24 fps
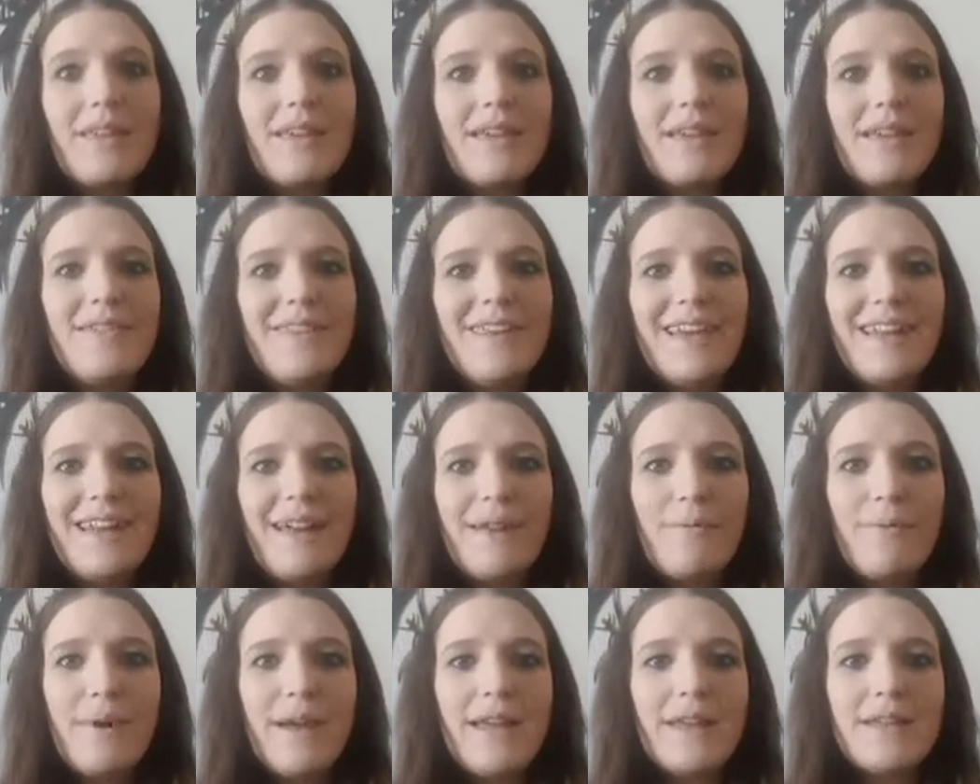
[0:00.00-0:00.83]
and then I
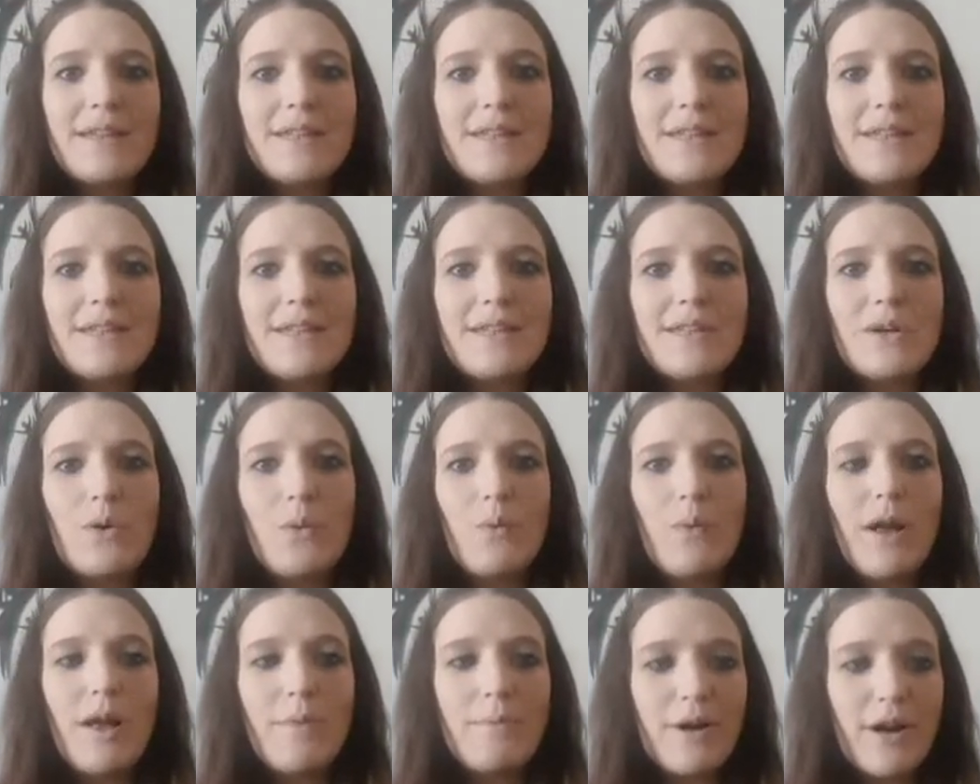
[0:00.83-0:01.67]
went to
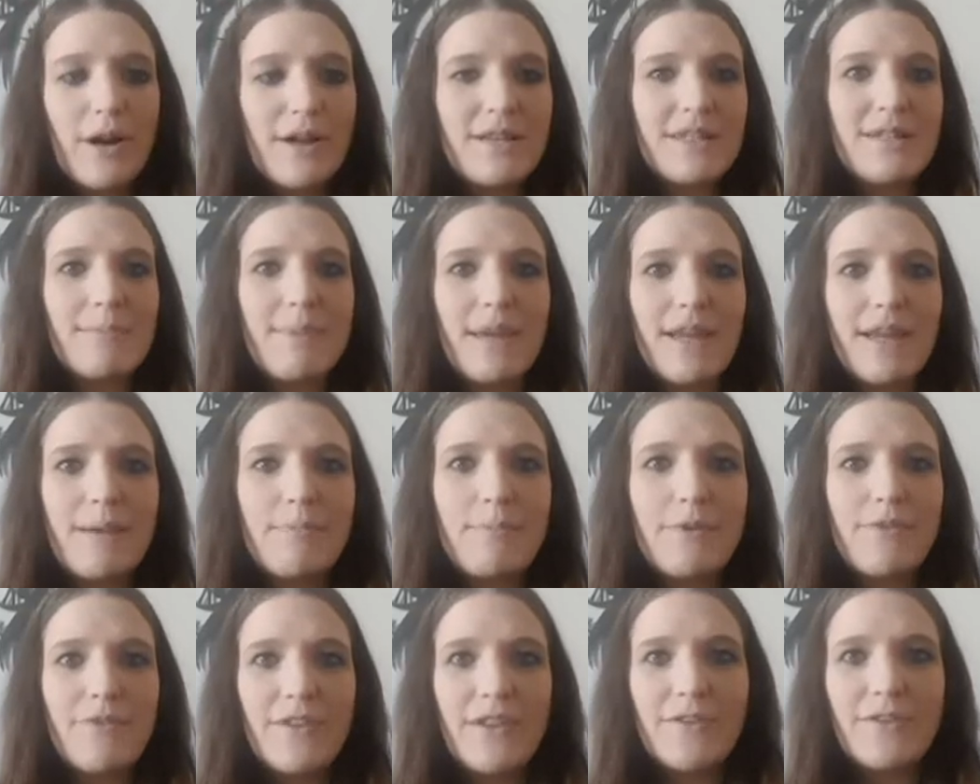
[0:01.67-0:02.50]
Walmart to pick up
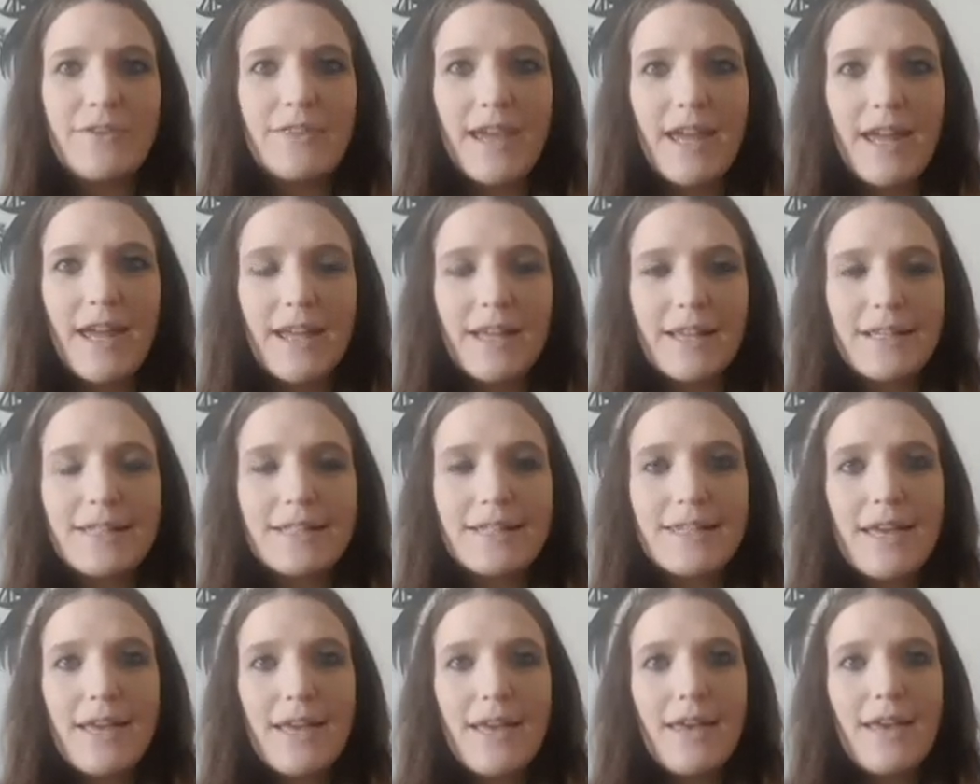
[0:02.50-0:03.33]
a few things,
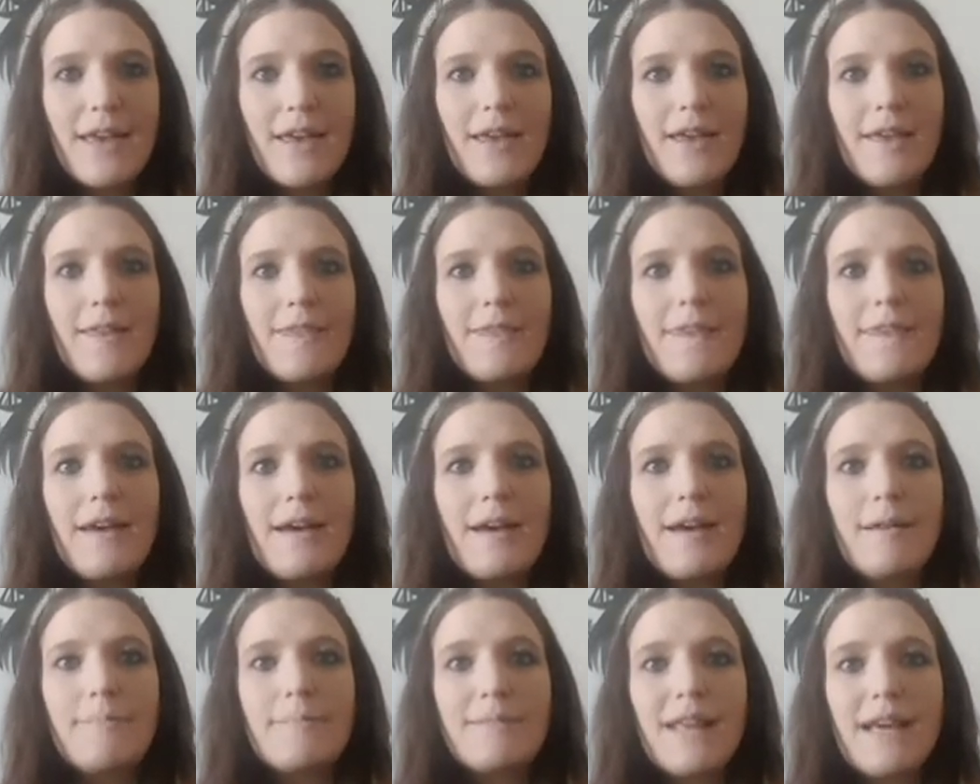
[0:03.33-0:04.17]

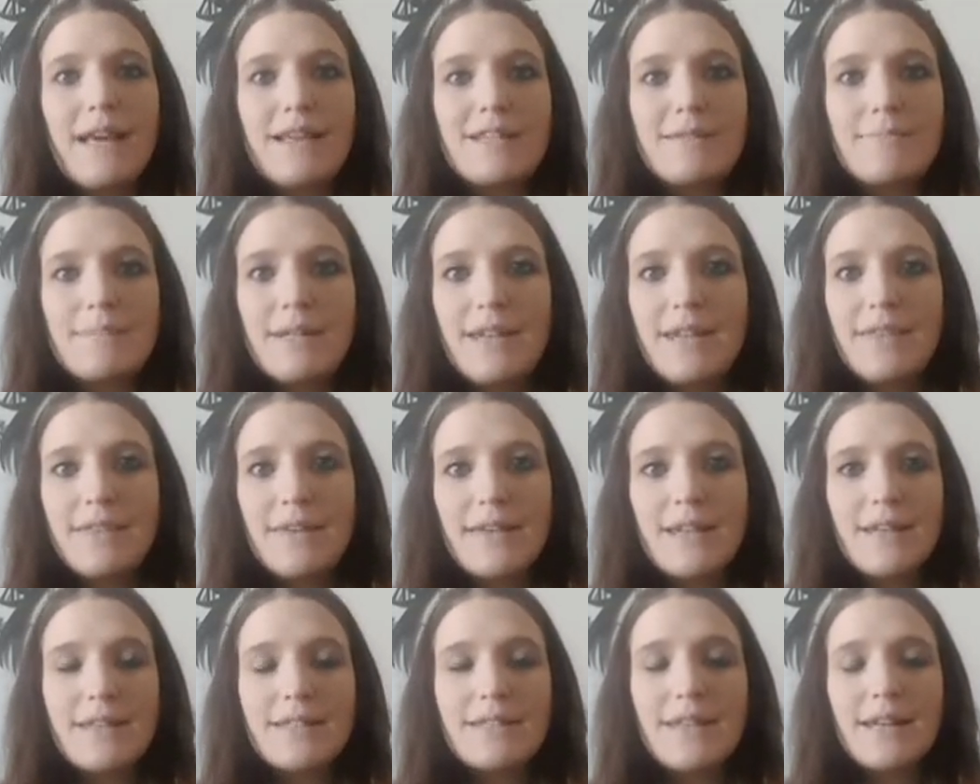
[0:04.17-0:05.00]
last minute
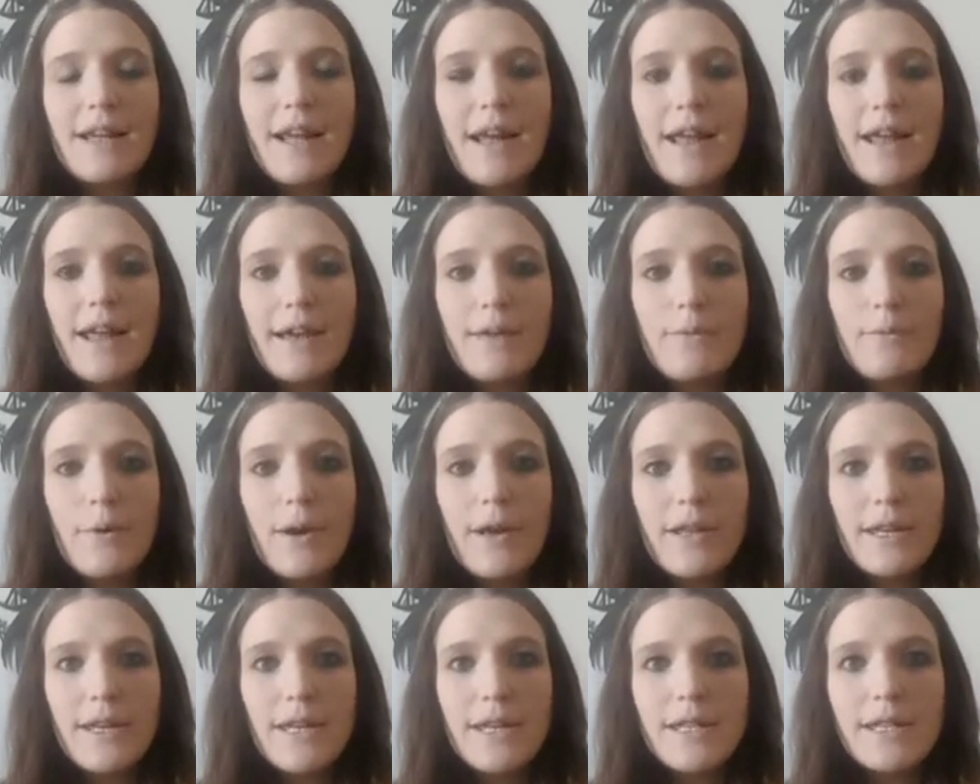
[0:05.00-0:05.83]
things that I had
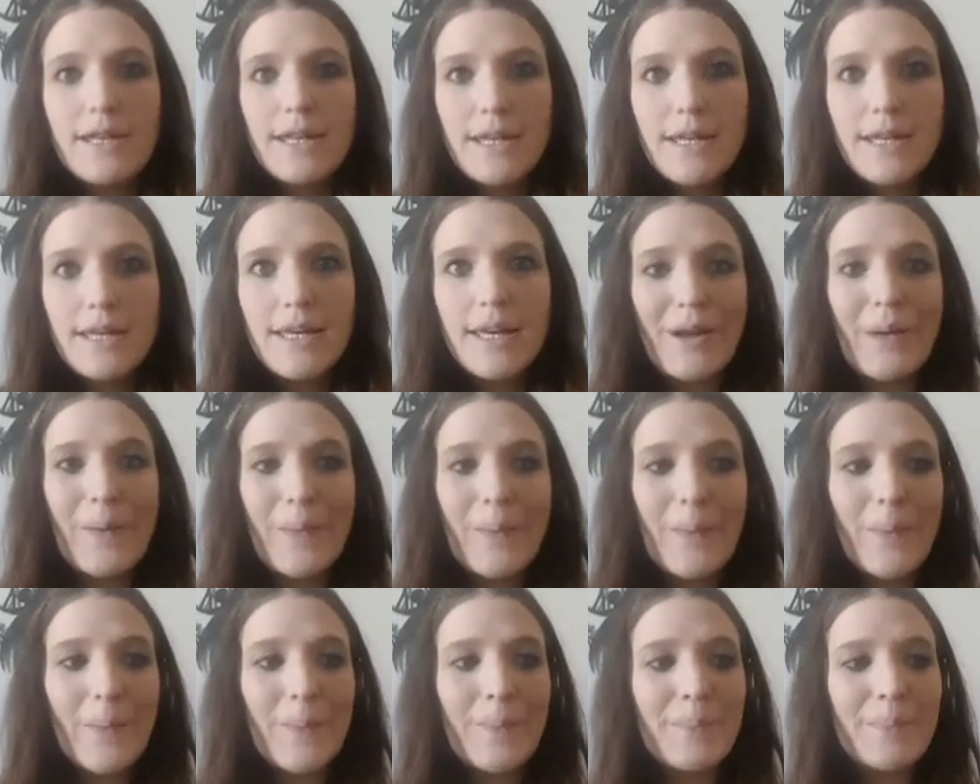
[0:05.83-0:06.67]
wanted at
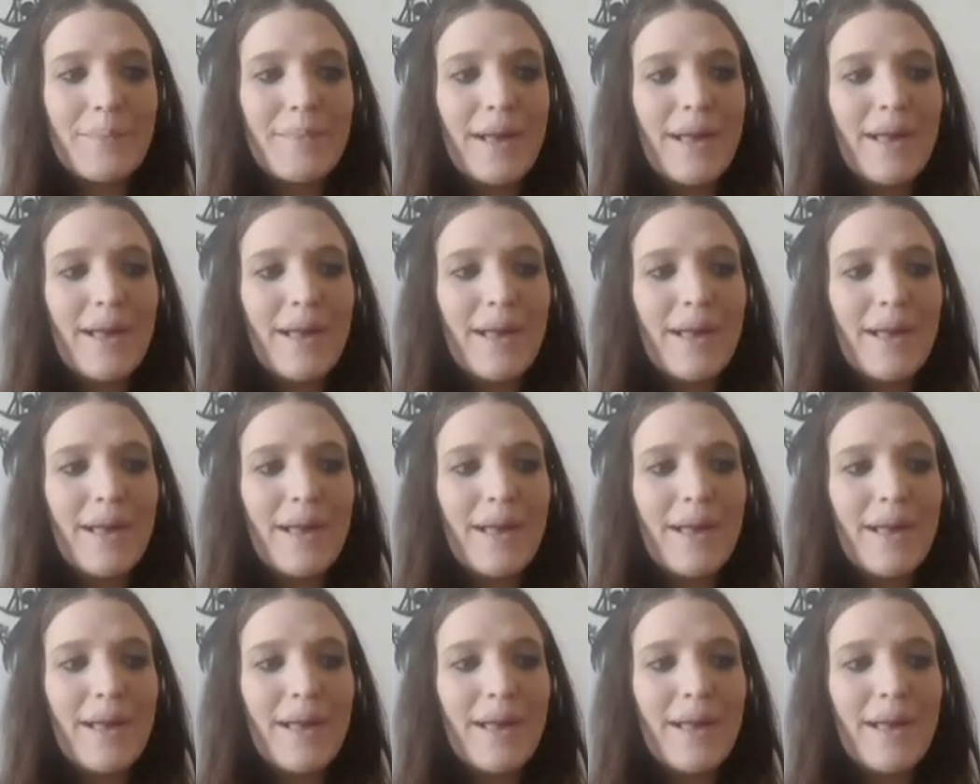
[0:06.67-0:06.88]
home.